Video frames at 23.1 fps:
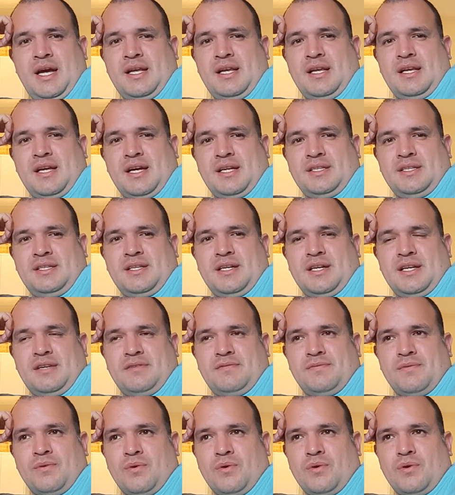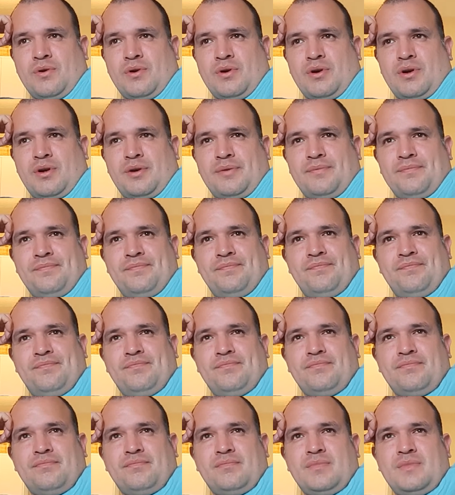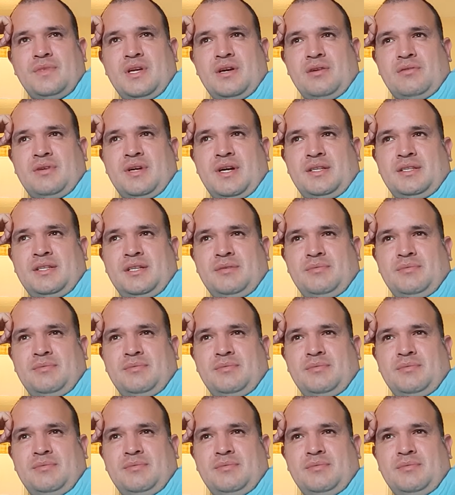in 1994, now granted,